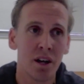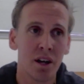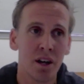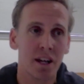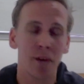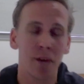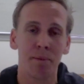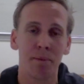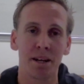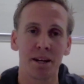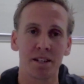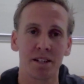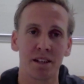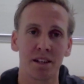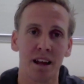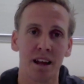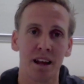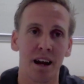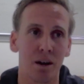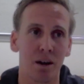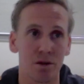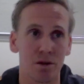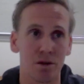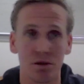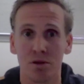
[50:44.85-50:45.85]
commit to
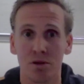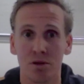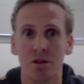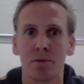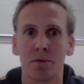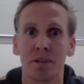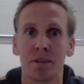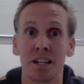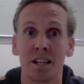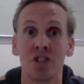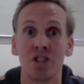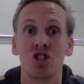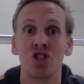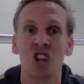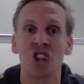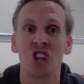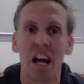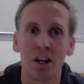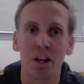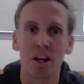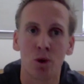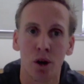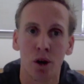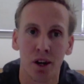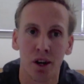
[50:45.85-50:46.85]
that, because it was in
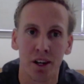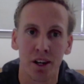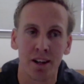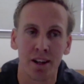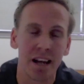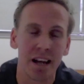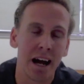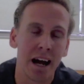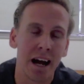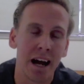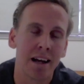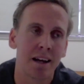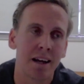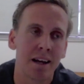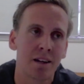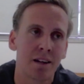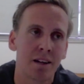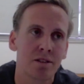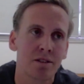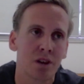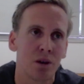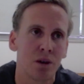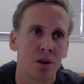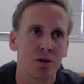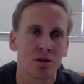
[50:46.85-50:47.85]
January in the A-League,
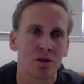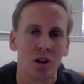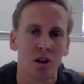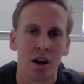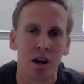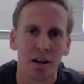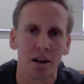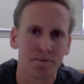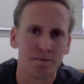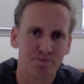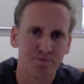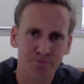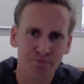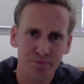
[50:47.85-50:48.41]
so it was like